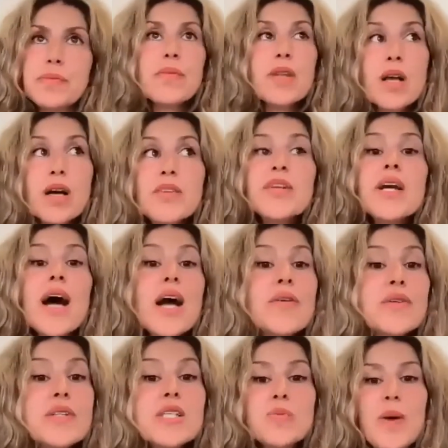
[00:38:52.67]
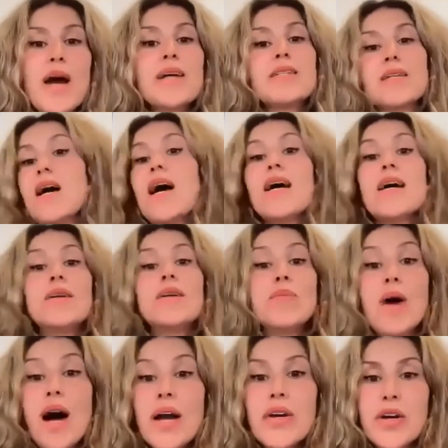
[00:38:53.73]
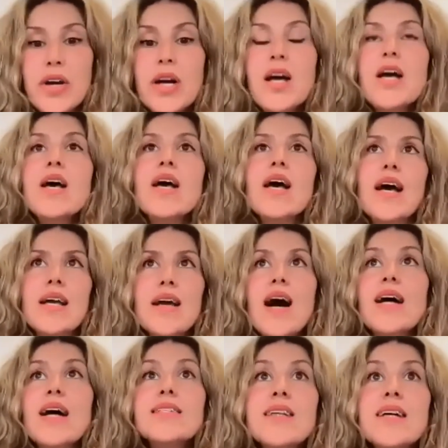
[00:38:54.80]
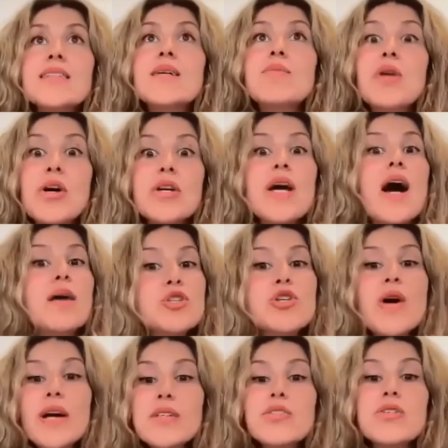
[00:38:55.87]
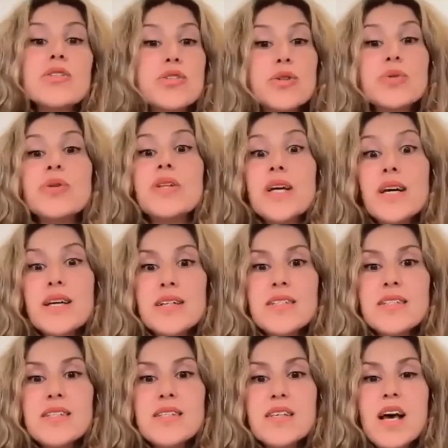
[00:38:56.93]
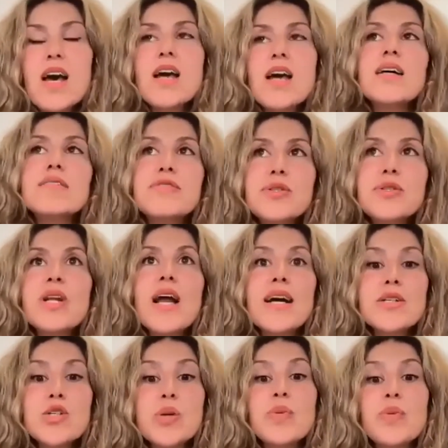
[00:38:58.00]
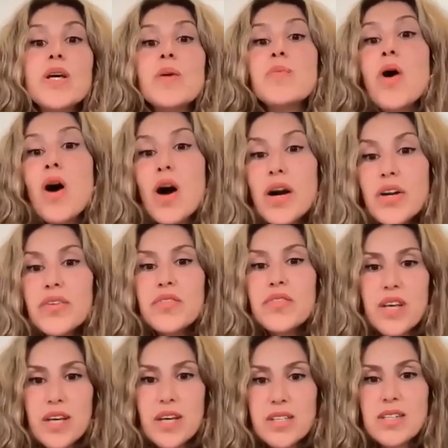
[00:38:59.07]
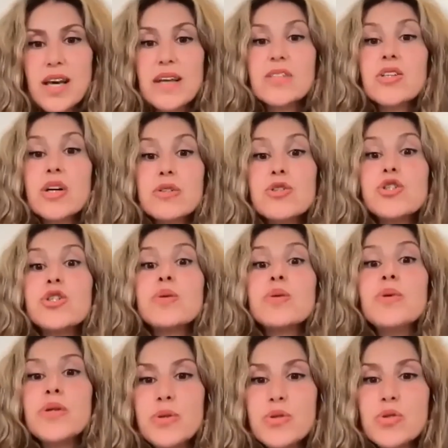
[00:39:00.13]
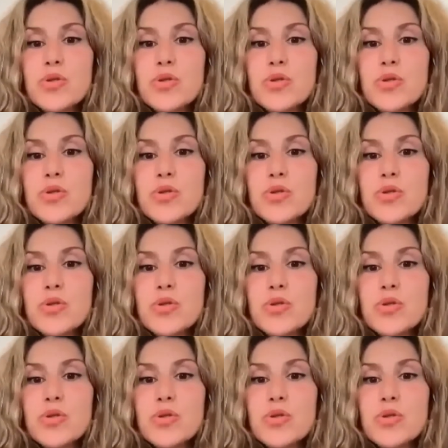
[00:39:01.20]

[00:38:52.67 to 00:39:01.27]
that I respect and I admire, and I tell them, look, I'm trying to do this. If you'd like to be a part of this and contribute